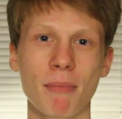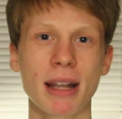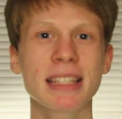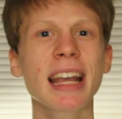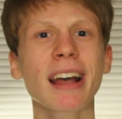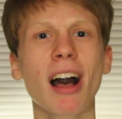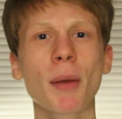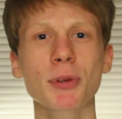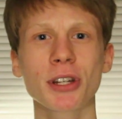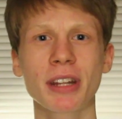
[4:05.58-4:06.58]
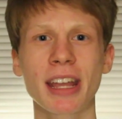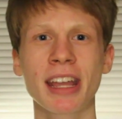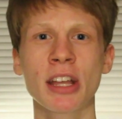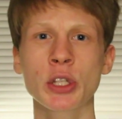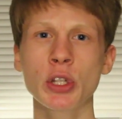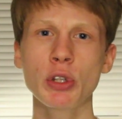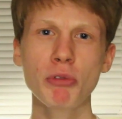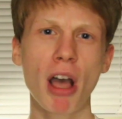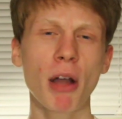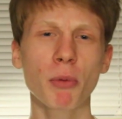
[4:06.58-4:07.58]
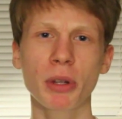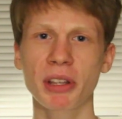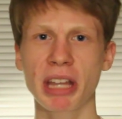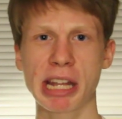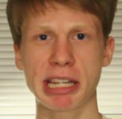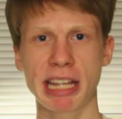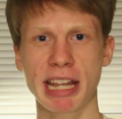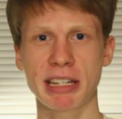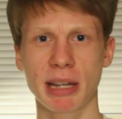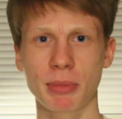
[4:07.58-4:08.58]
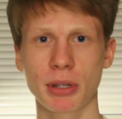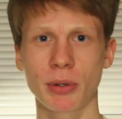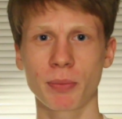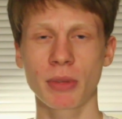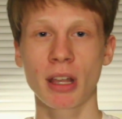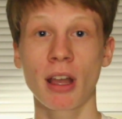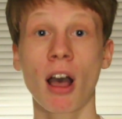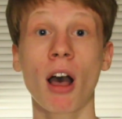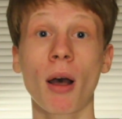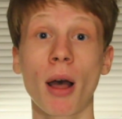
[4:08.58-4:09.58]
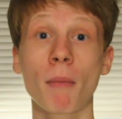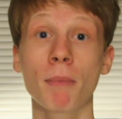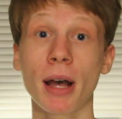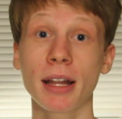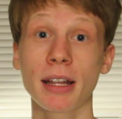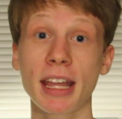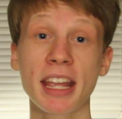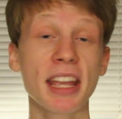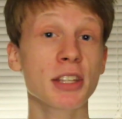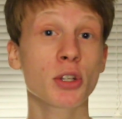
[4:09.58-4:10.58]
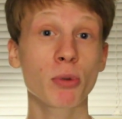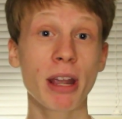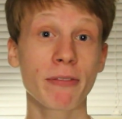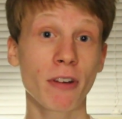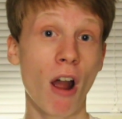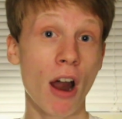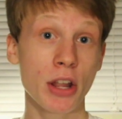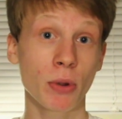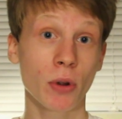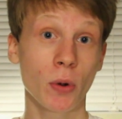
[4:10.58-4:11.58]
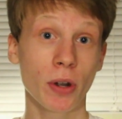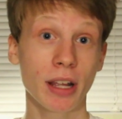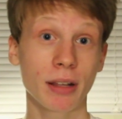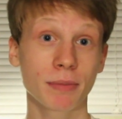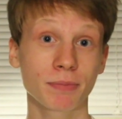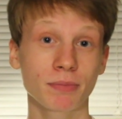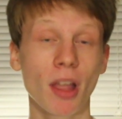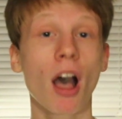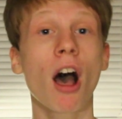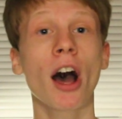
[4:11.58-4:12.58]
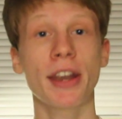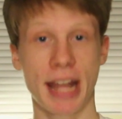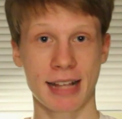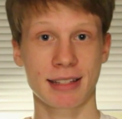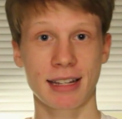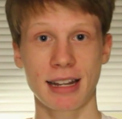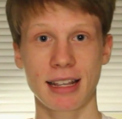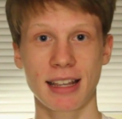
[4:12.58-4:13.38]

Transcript: My second option is not really a DAW, but it is great for audio recording. Audacity.